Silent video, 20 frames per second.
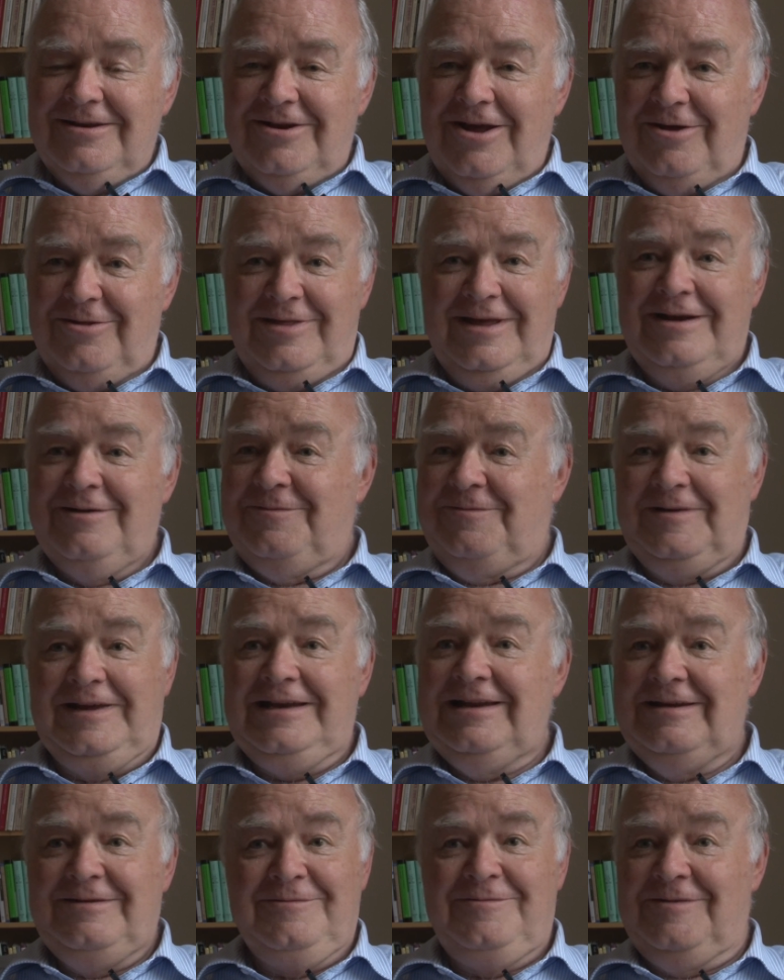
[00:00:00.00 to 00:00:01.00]
Now they're
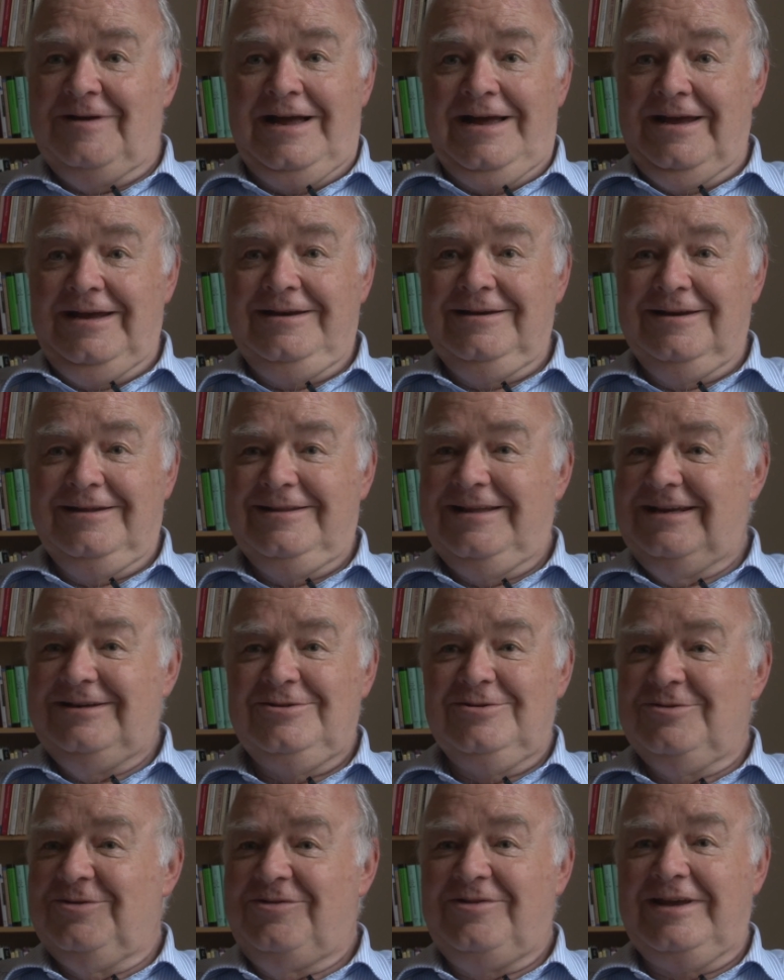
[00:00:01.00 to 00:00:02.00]
feeling fine and they
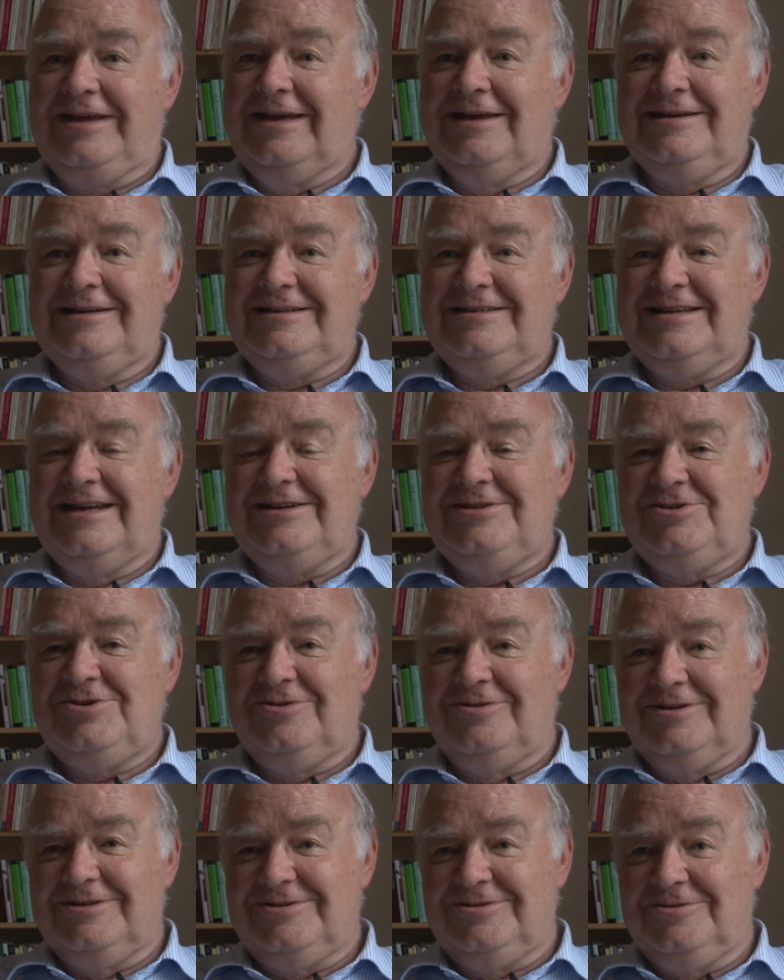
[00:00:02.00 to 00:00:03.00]
don't see any
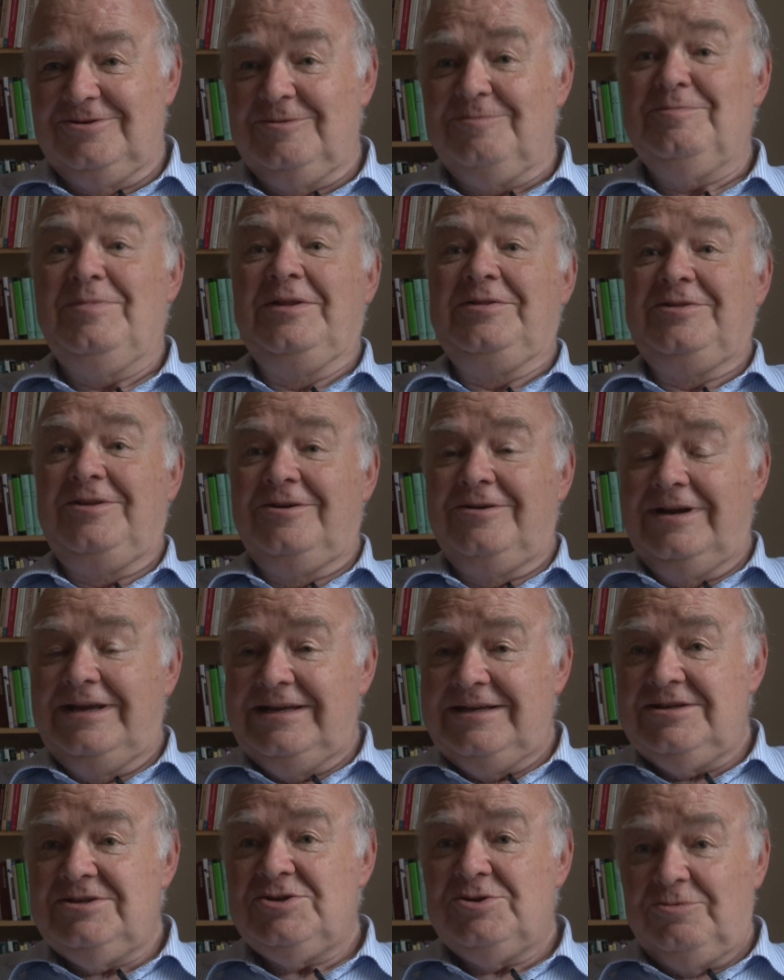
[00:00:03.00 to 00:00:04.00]
danger at all, but there
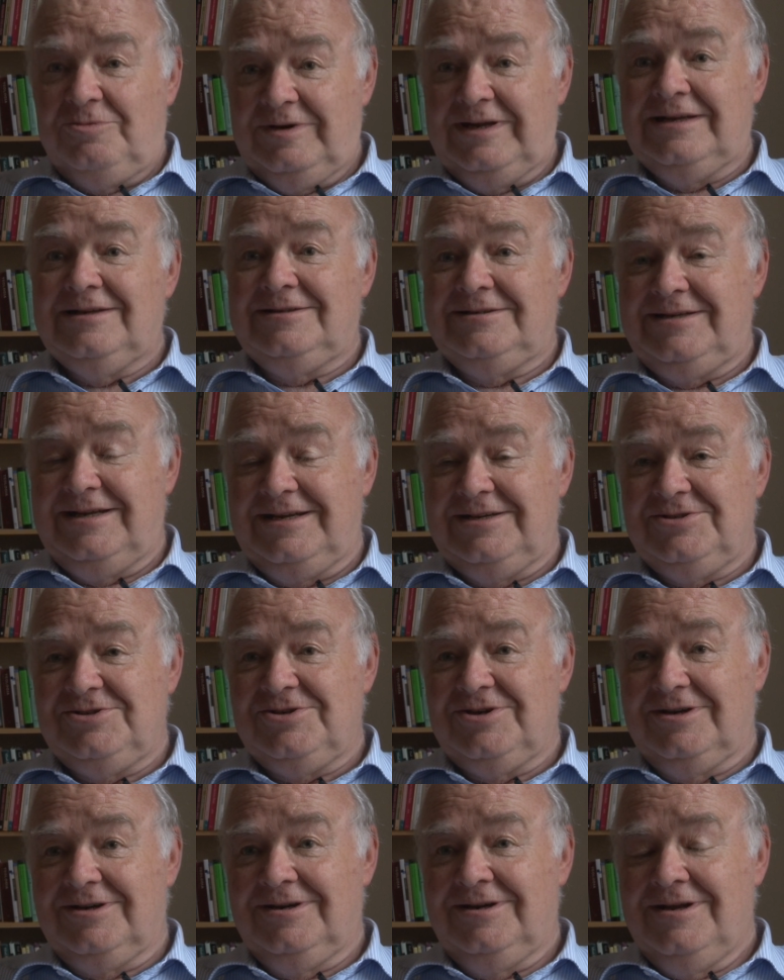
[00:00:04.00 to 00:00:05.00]
is real
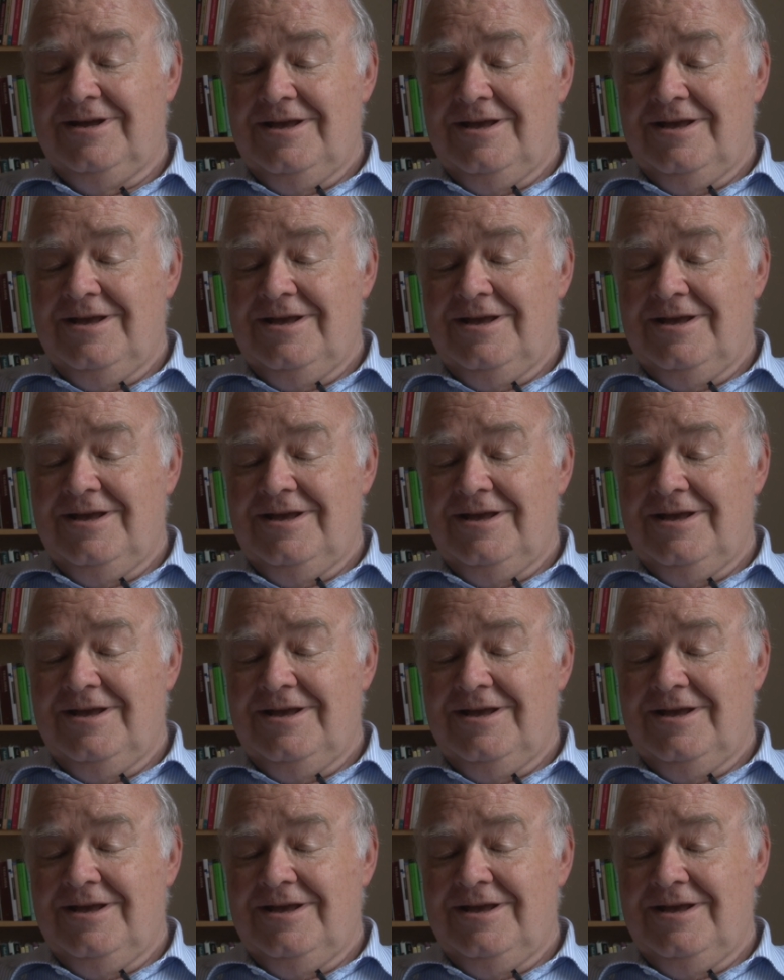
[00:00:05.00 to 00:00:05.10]
danger.